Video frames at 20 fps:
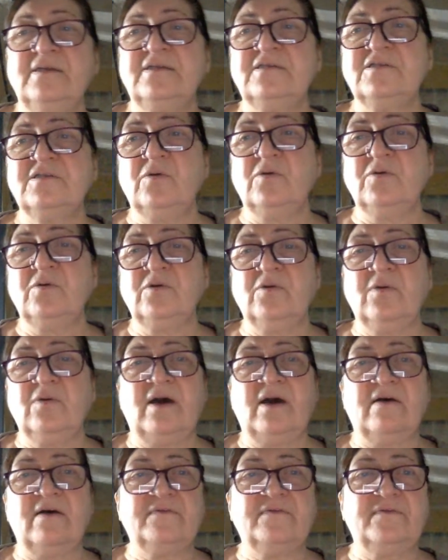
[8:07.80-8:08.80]
so you
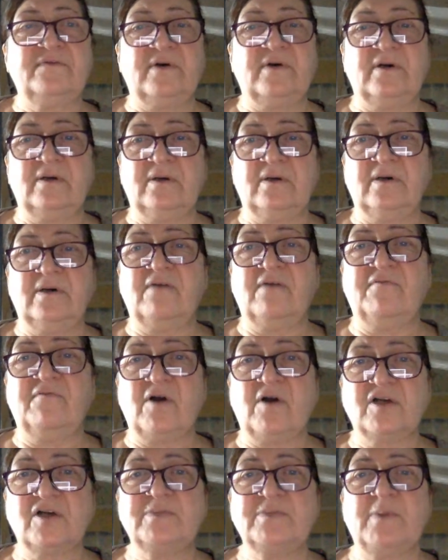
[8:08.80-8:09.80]
have a
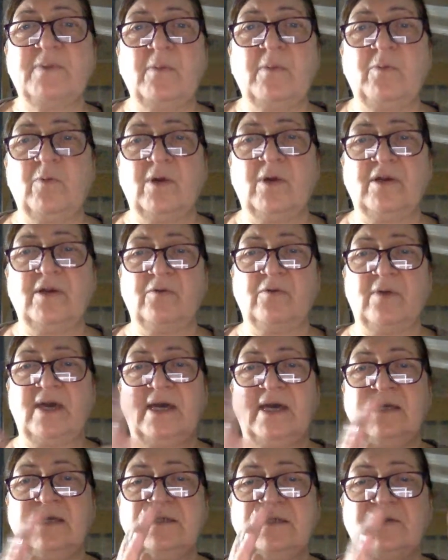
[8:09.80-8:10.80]
Vox Pop where you
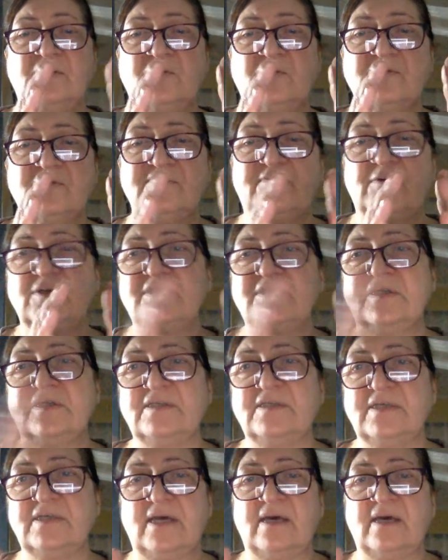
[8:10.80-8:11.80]
edit those
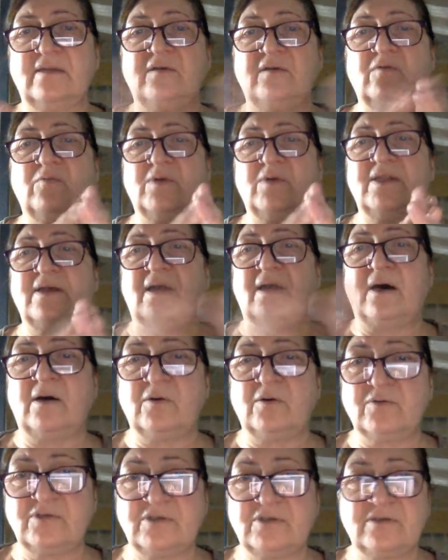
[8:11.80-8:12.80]
voices together
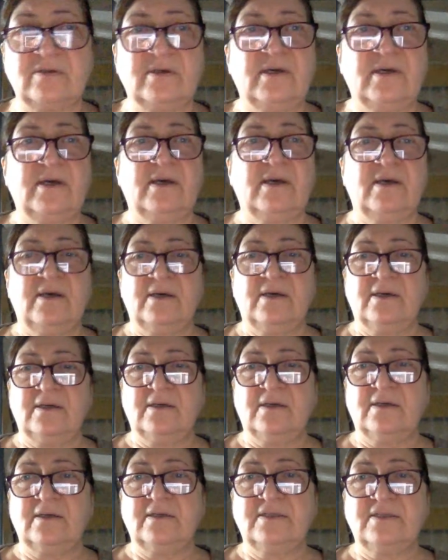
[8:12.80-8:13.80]
without
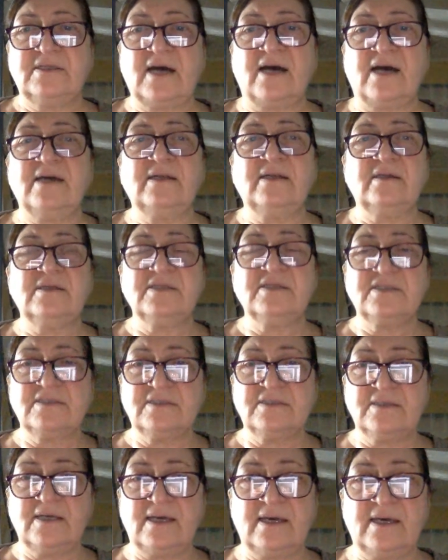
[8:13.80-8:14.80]

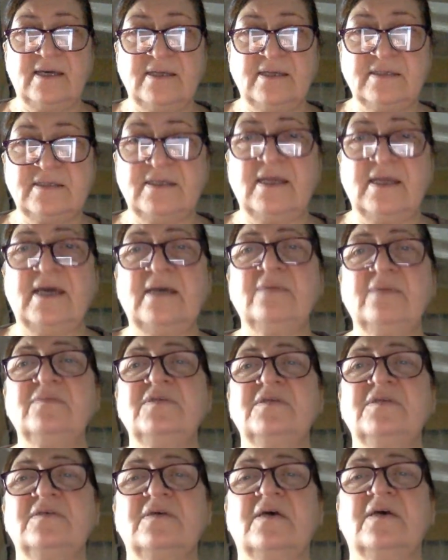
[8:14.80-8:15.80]
titles and
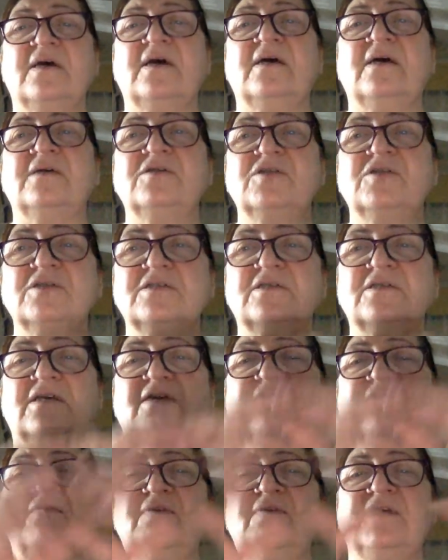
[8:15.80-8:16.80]
names, and just
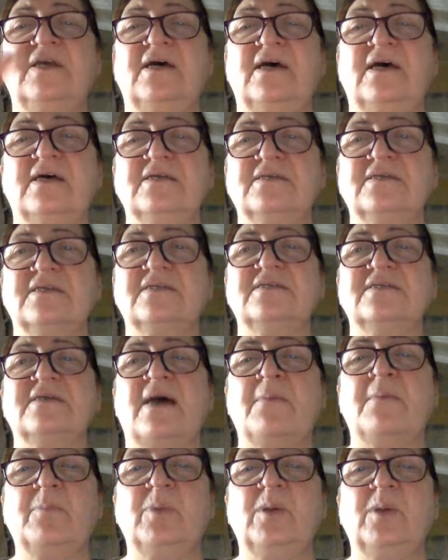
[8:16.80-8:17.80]
give it as a
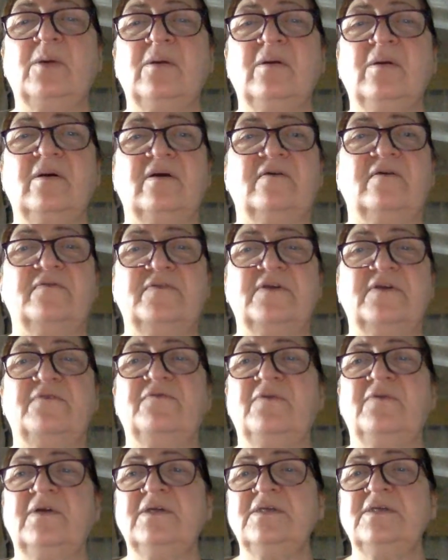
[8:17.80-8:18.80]
sampler of
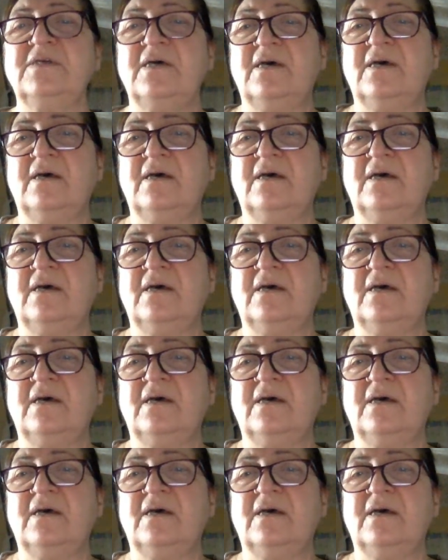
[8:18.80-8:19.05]
different